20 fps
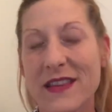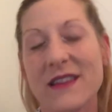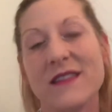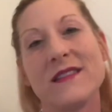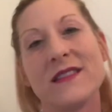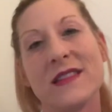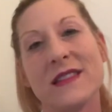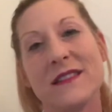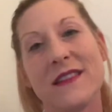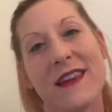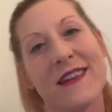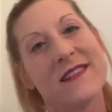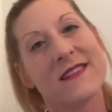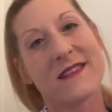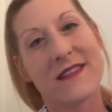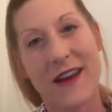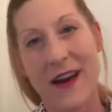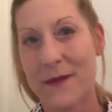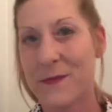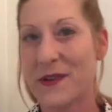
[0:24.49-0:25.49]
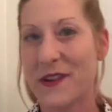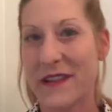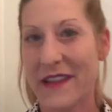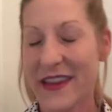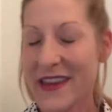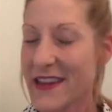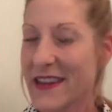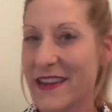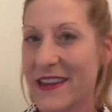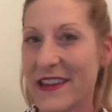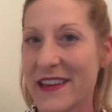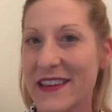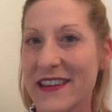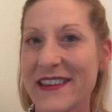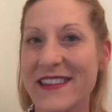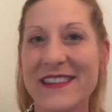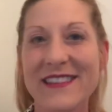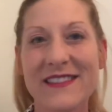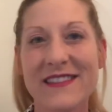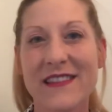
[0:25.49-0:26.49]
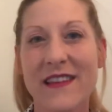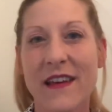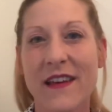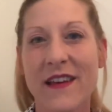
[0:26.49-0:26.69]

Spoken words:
And today's topic is